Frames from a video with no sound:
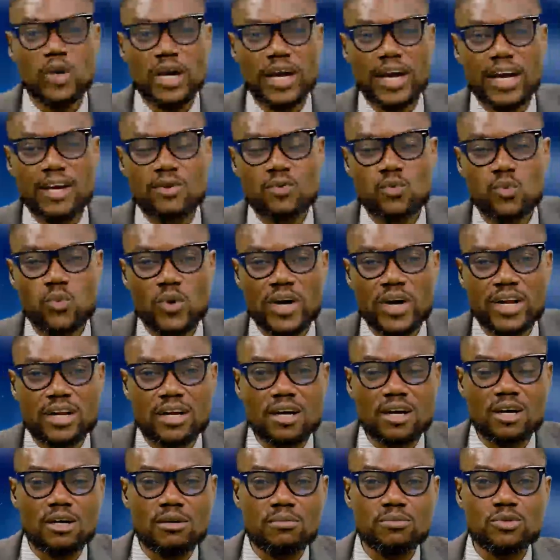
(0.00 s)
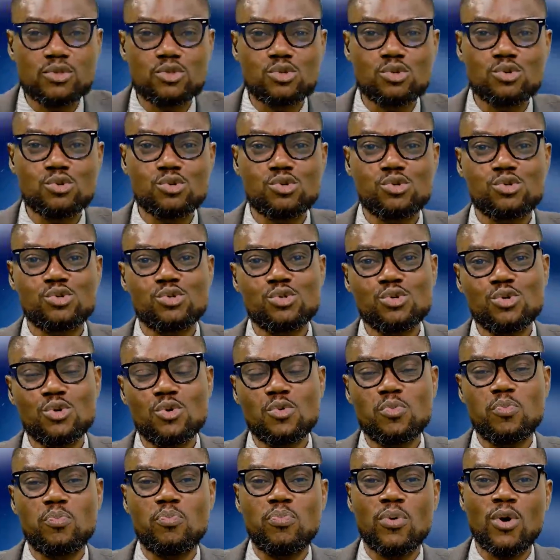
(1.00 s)
and welcome to SOUQ
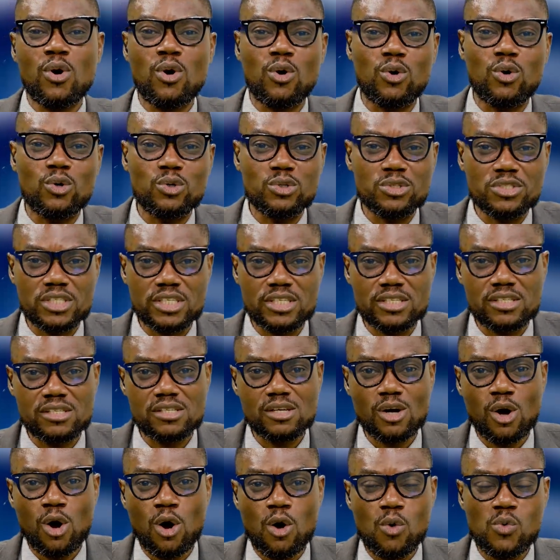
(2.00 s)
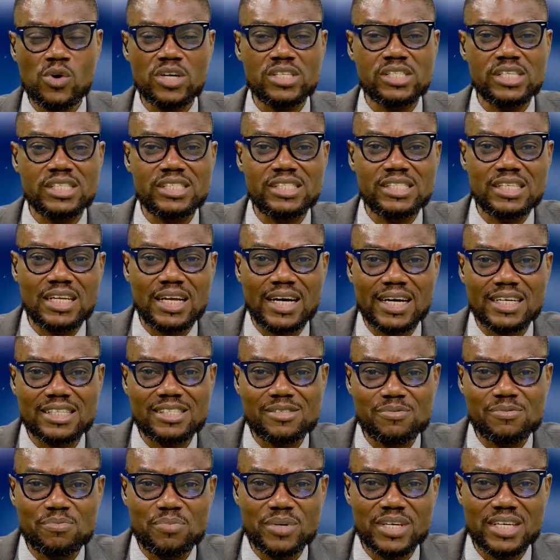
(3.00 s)
Pulse. It's always a delight
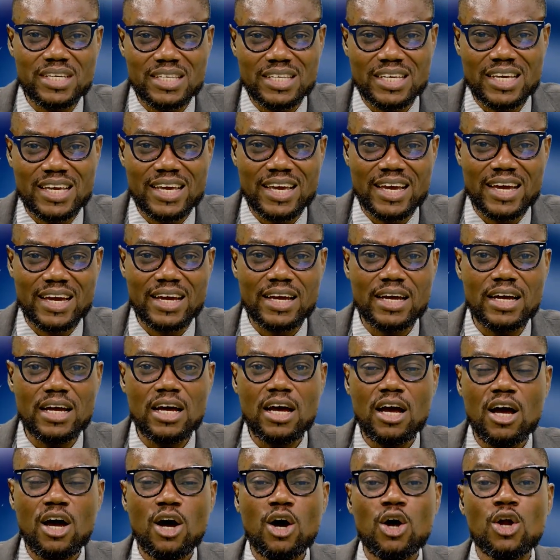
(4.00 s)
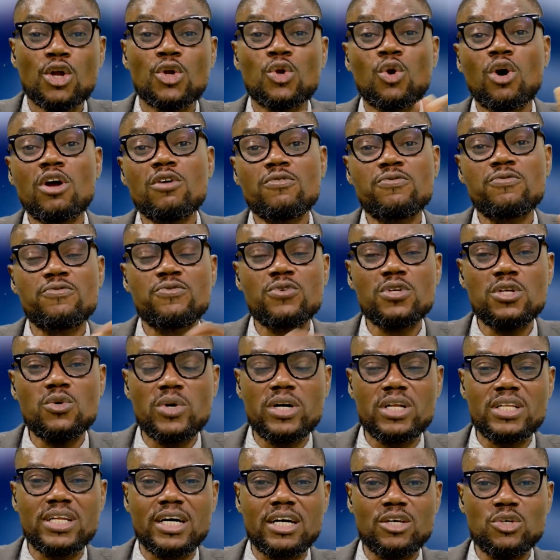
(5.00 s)
being here, knowing fully
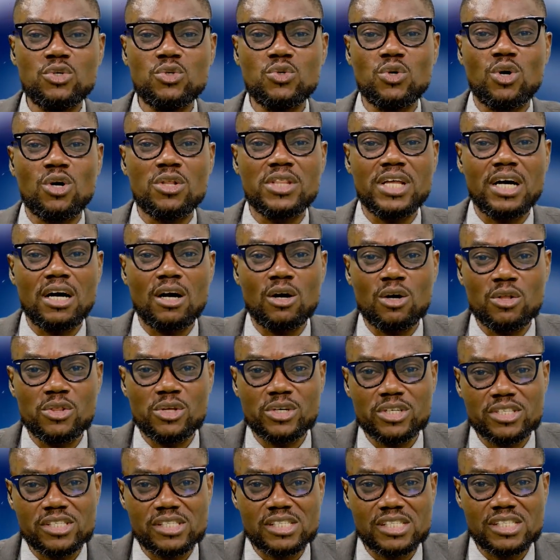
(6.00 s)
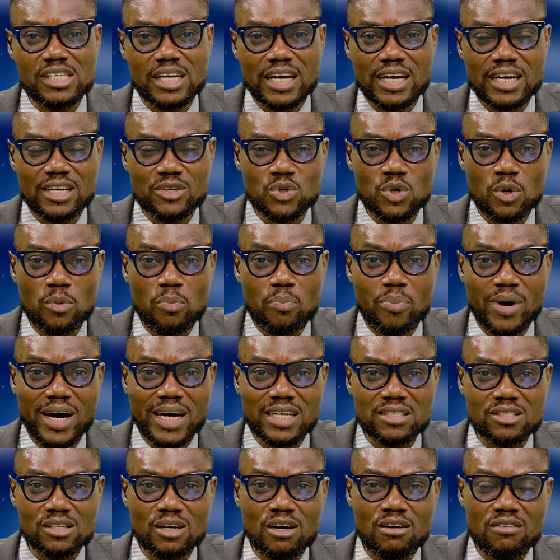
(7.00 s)
well that you on that other side, you're
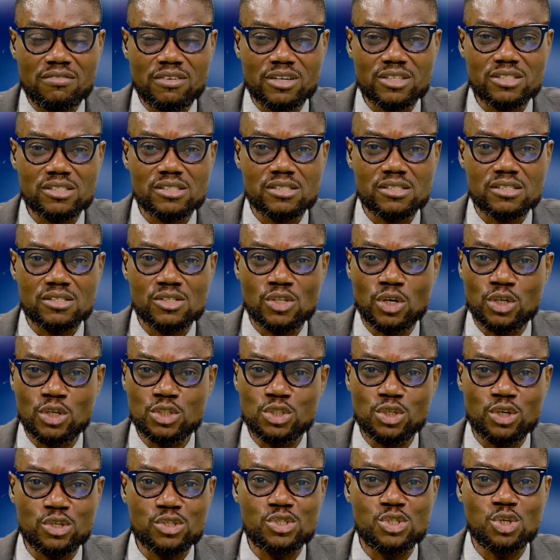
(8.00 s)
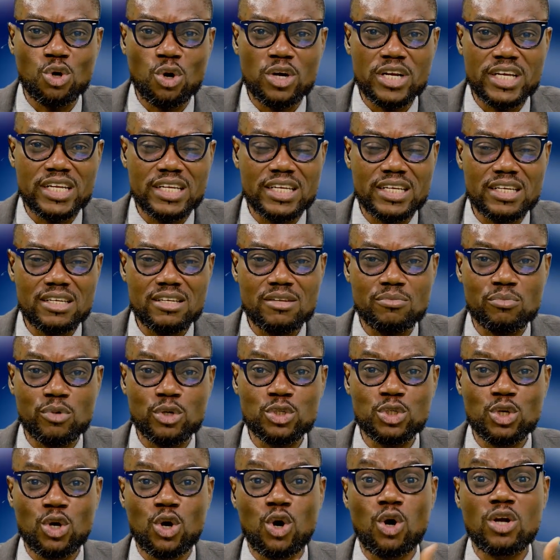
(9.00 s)
part of us, not just joining in, but
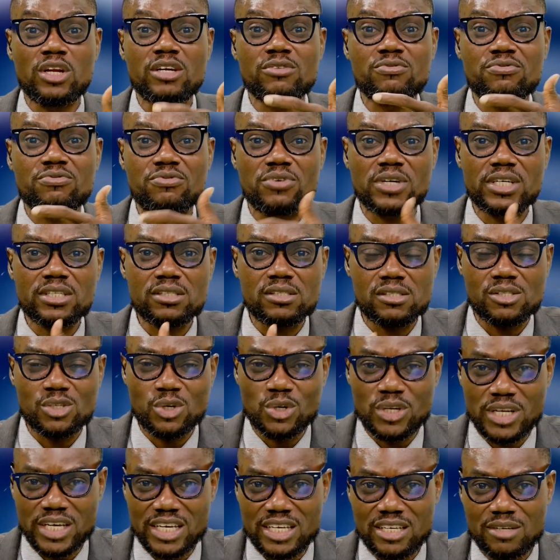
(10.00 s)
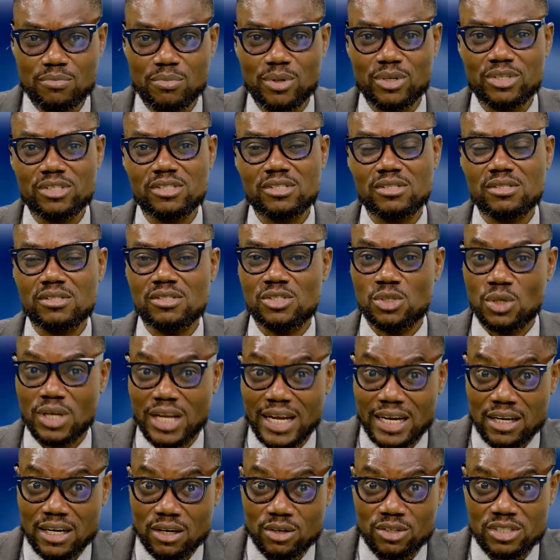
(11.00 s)
you're calling friends, your neighbors, your
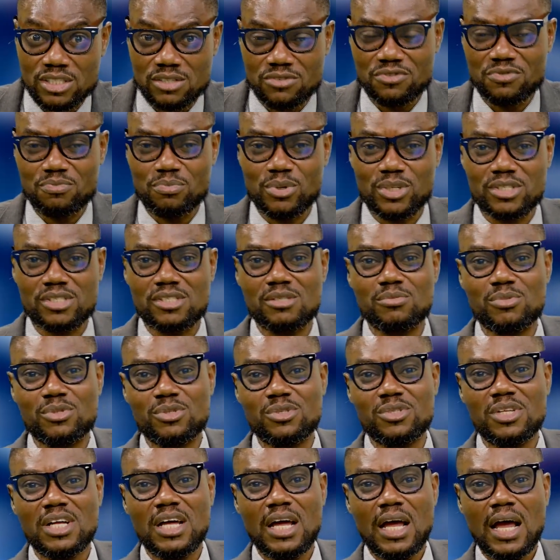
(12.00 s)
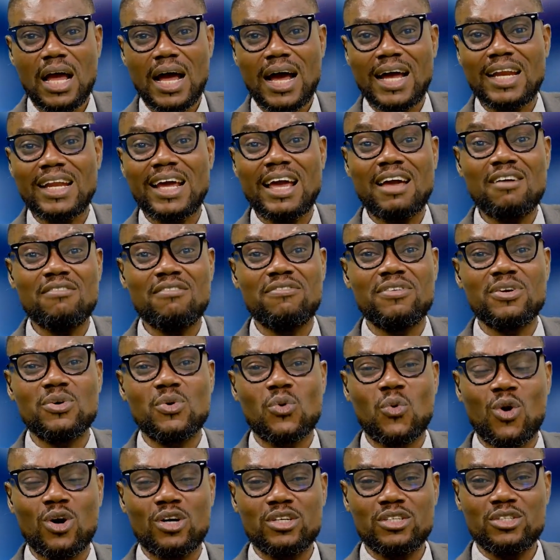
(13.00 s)
landlord if possible, and
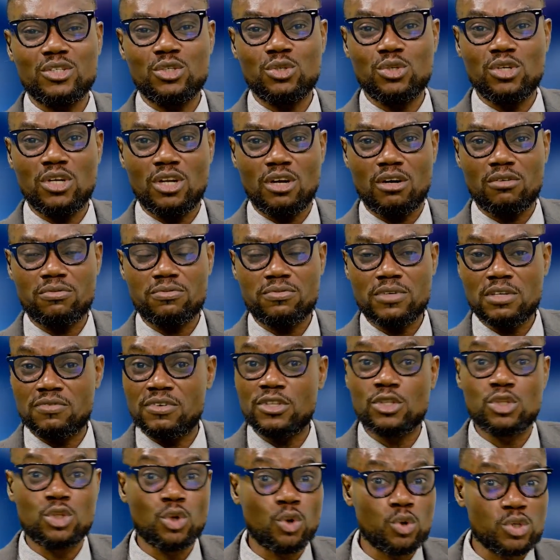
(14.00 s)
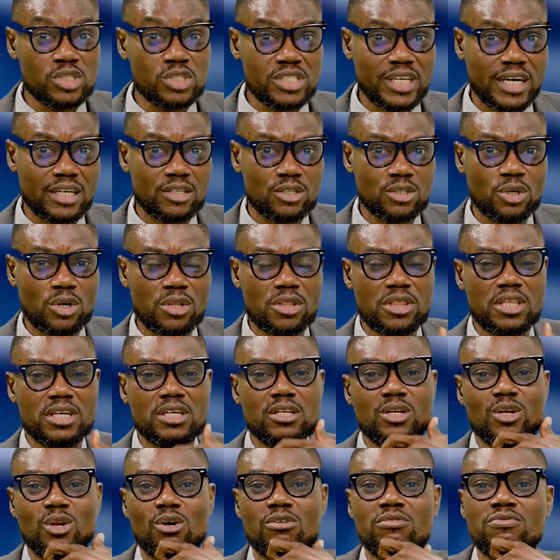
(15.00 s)
everyone you love, even those that you don't think
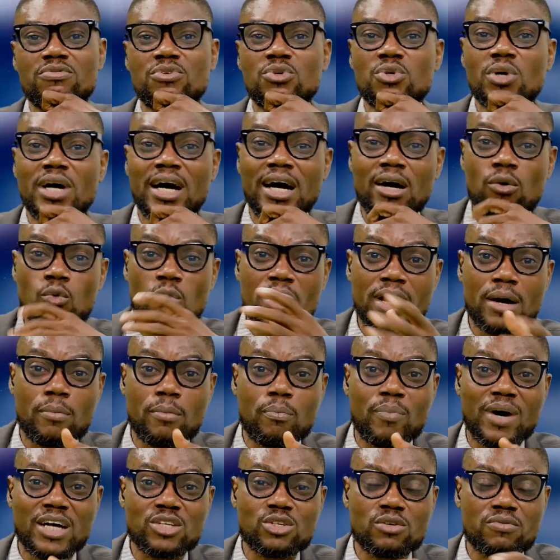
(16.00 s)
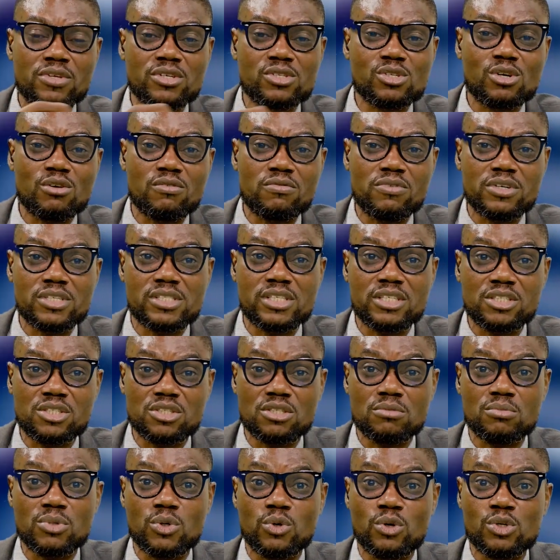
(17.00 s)
love you, and we are part of this
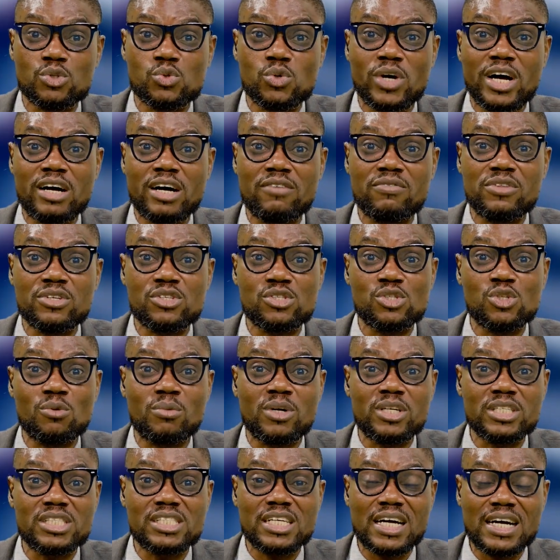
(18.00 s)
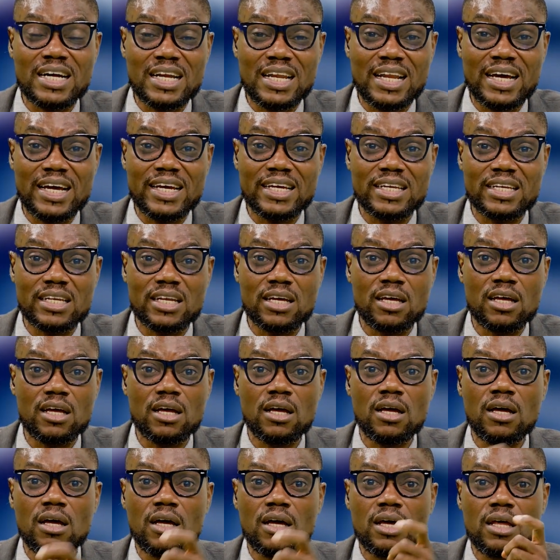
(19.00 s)
conversation because we have this normal tagline,
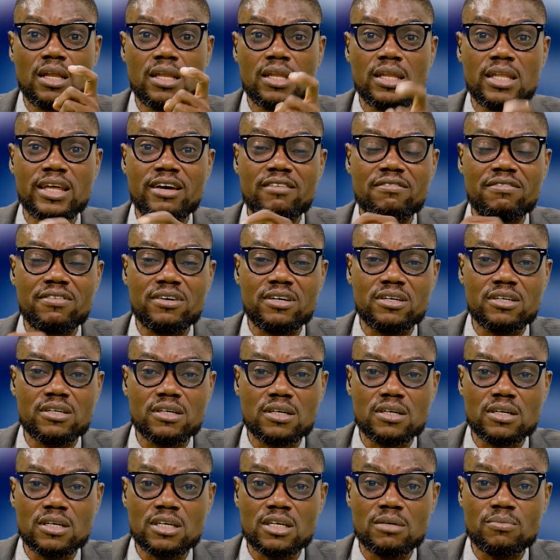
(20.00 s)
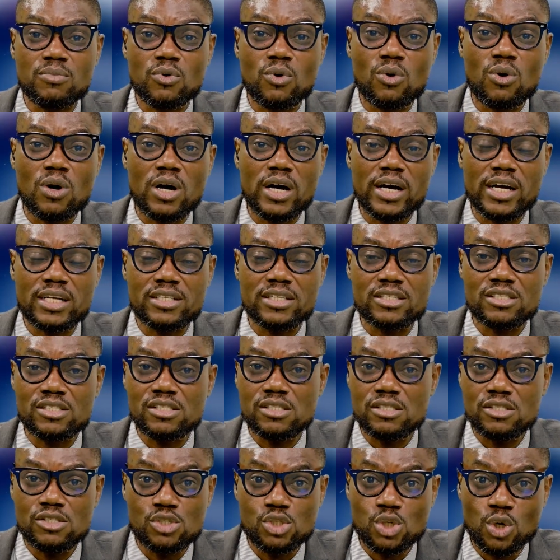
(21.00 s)
never keep quiet,
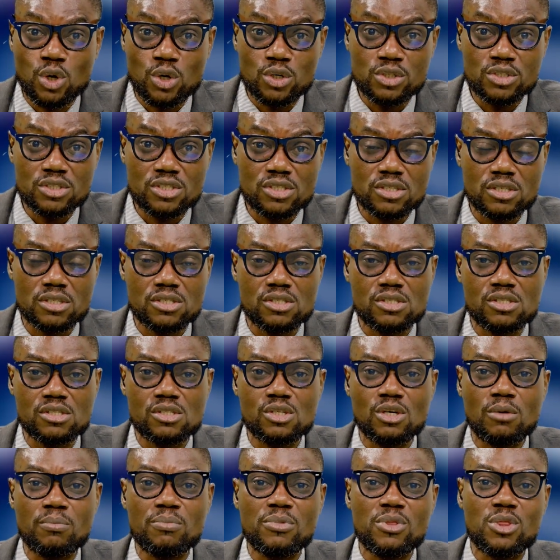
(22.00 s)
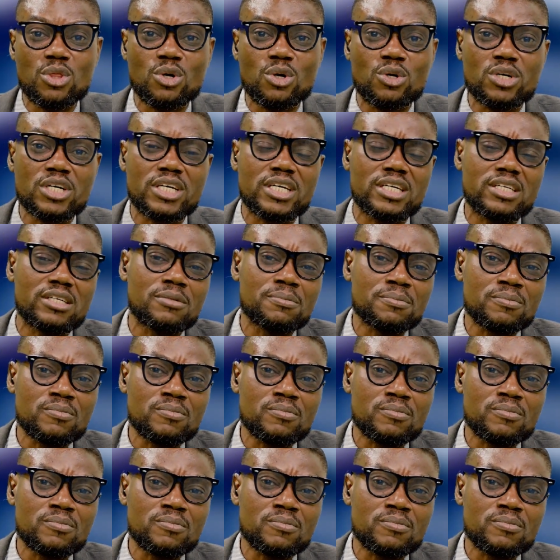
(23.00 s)
don't stop talking.